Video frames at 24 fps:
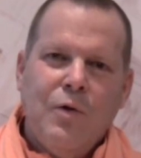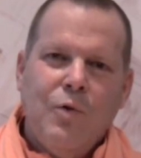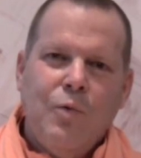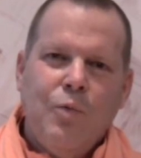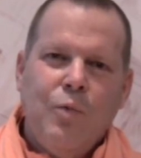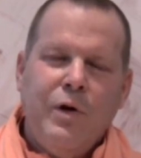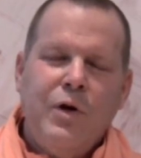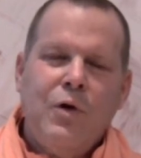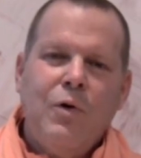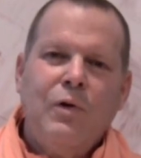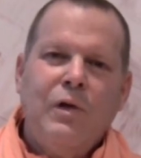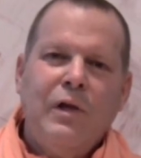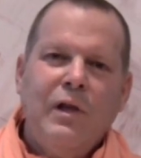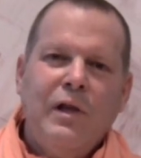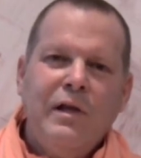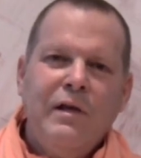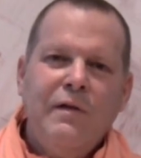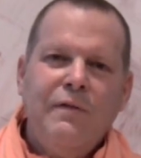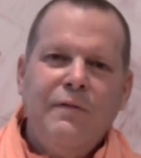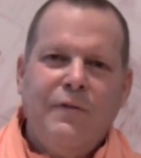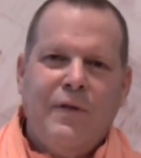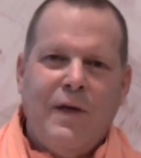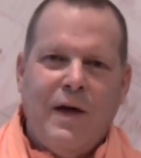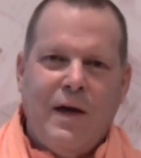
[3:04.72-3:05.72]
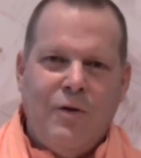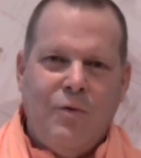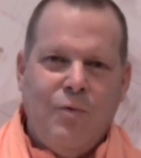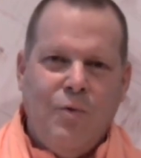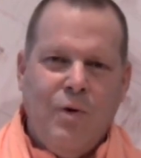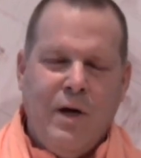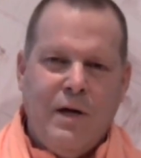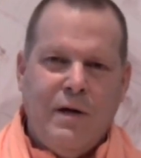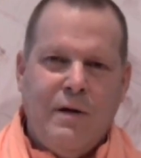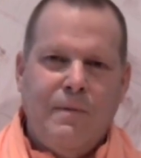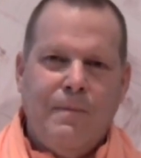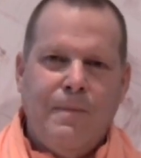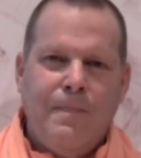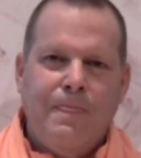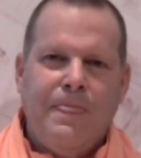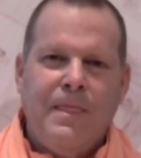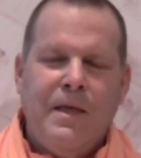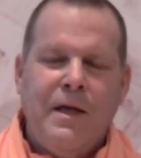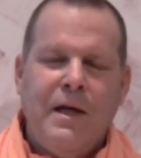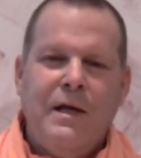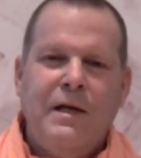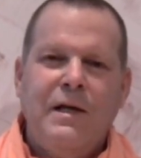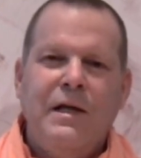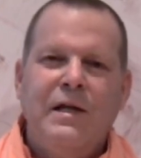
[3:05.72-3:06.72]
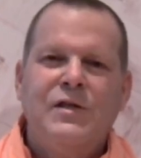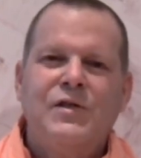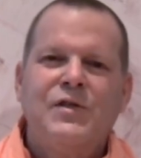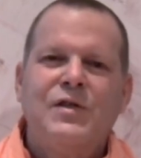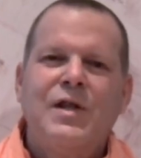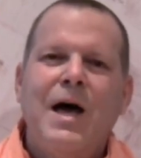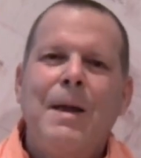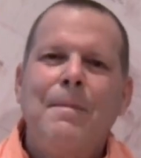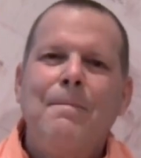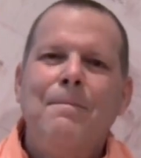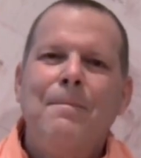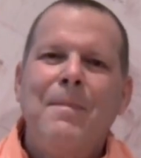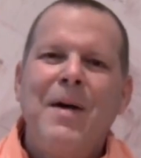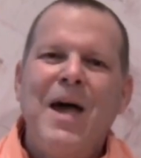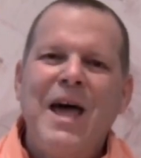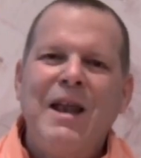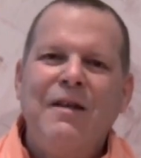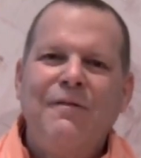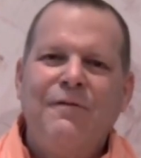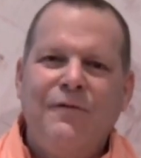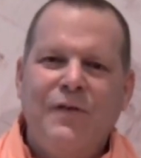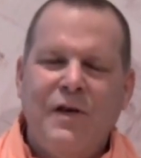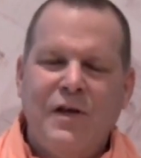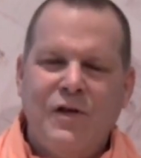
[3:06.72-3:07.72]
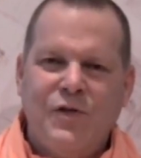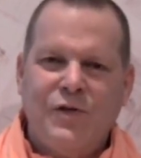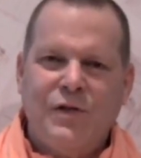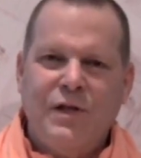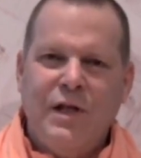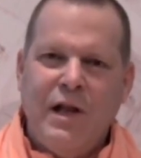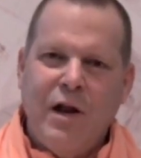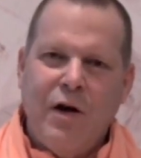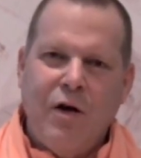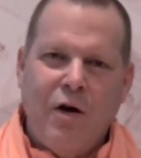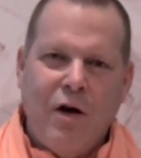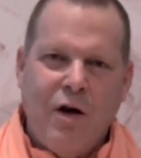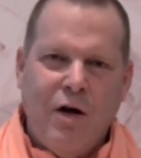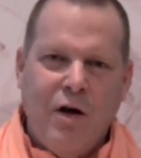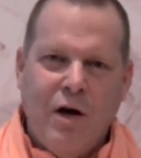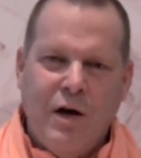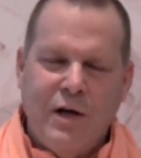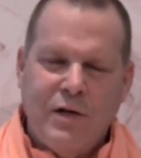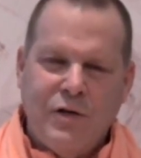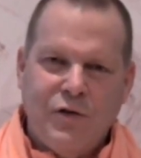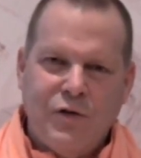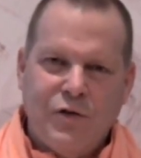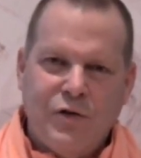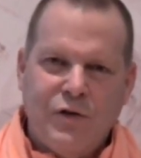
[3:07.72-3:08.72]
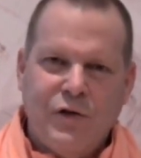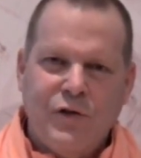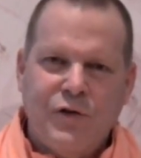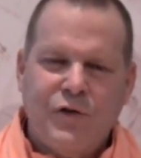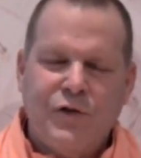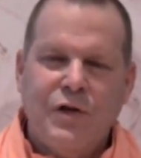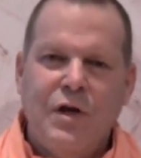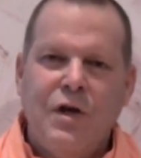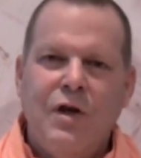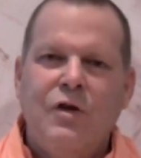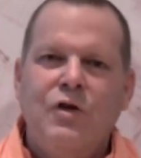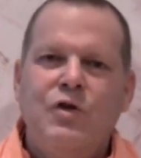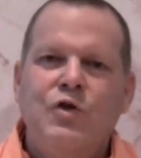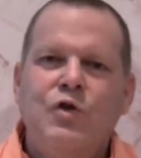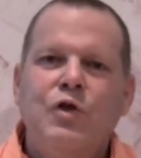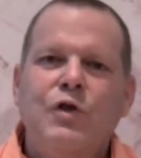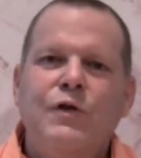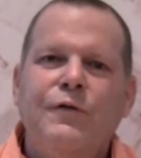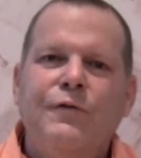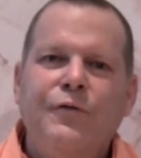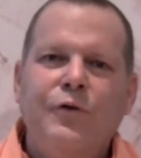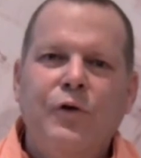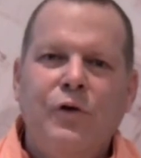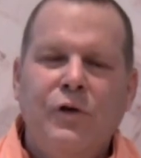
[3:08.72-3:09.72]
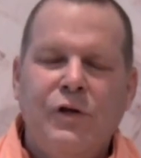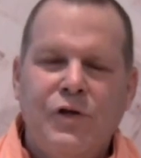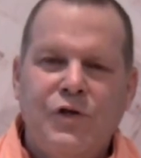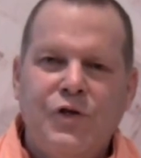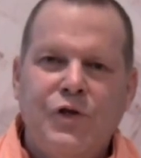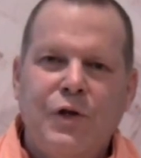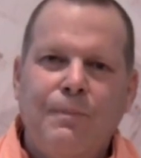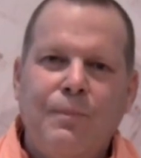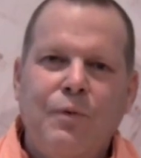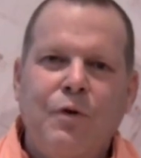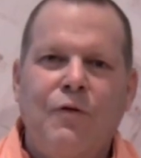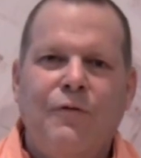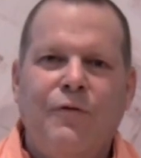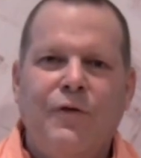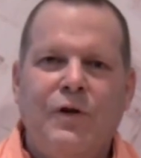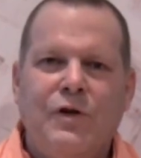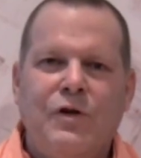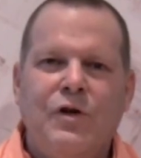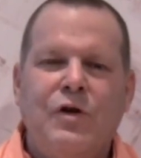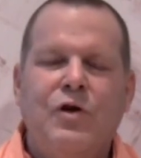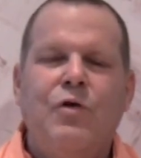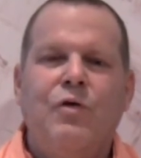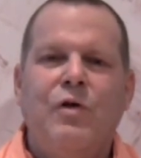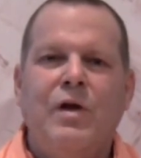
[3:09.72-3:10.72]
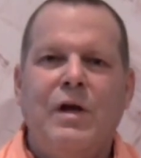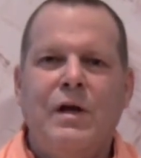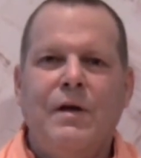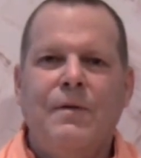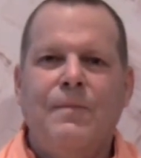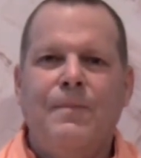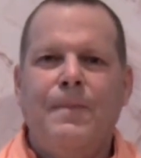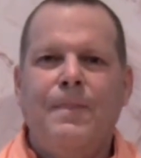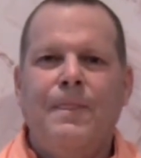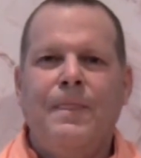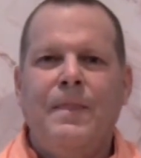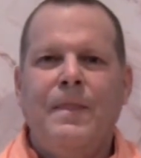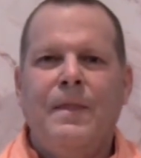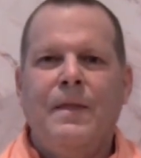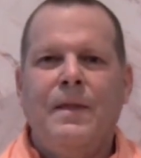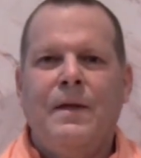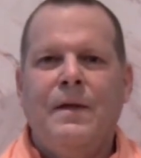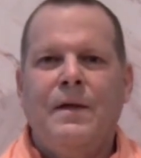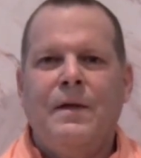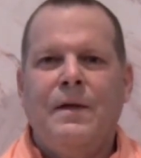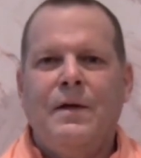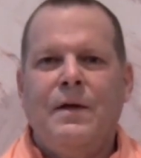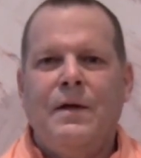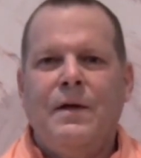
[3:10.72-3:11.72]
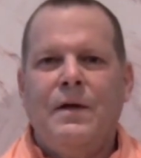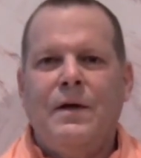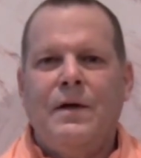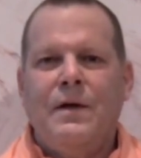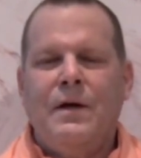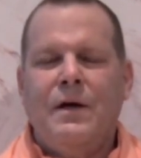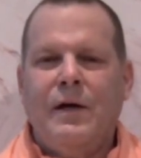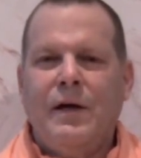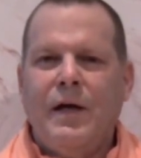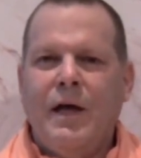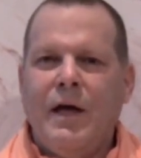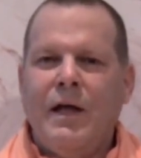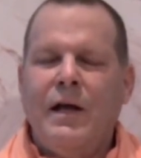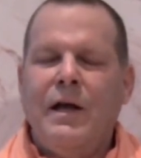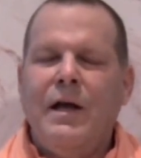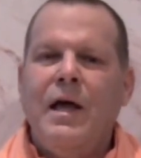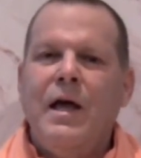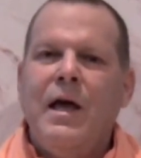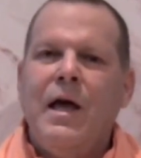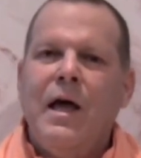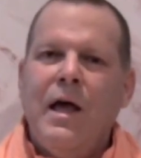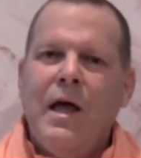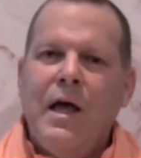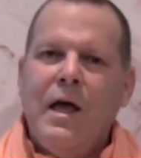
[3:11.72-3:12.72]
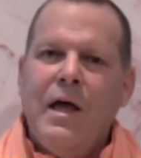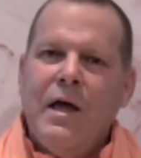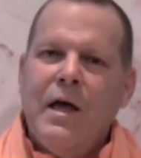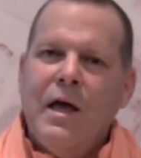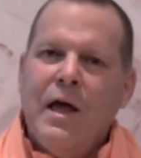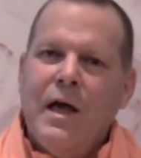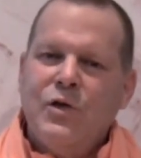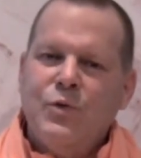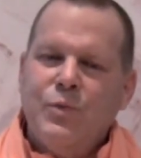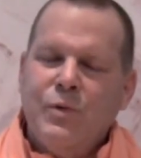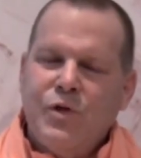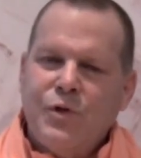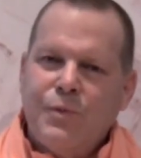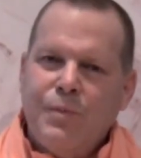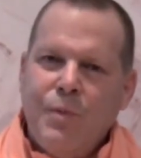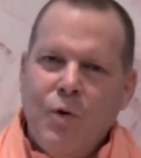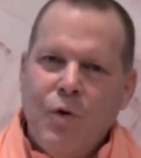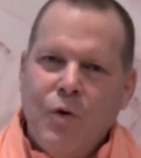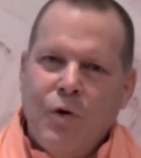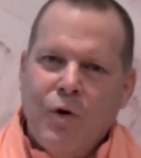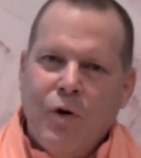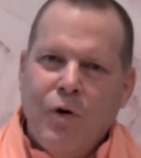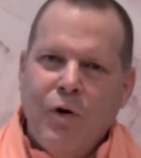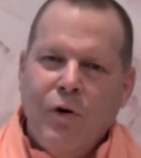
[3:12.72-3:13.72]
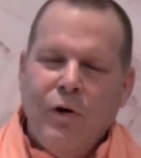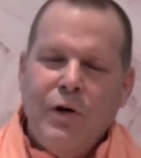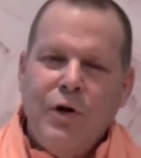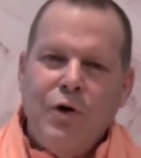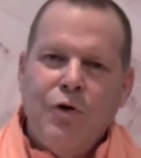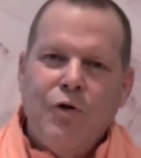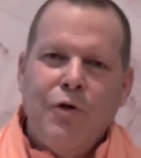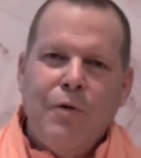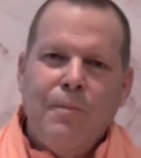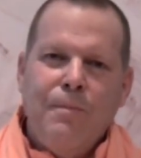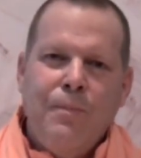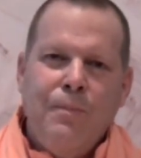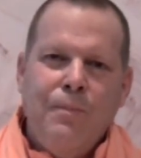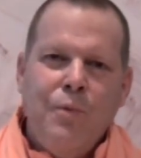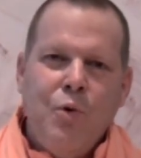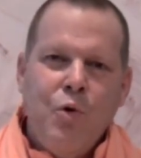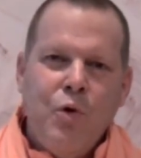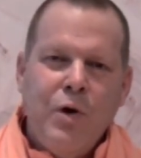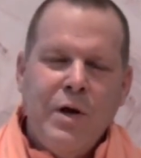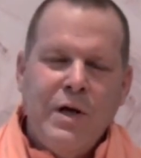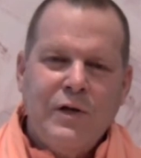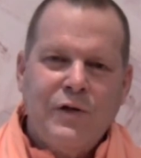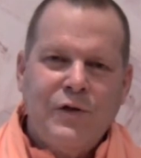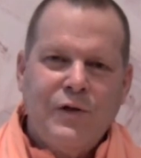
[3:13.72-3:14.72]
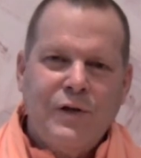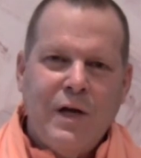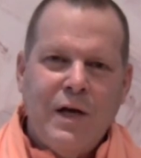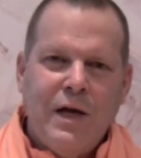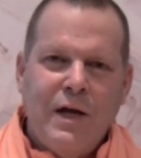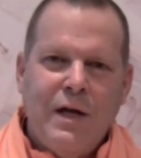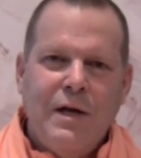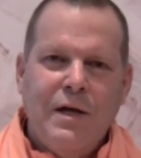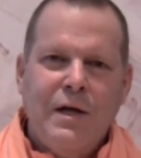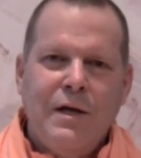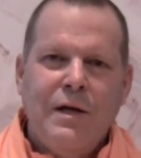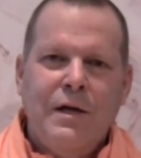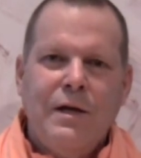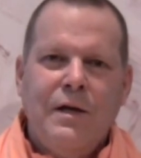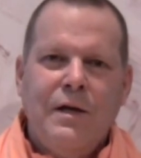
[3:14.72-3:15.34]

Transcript: we don't live that way. It is not manifested in our consciousness to the fullest and perfect degree. Again, as we spoke earlier, the Buddha said,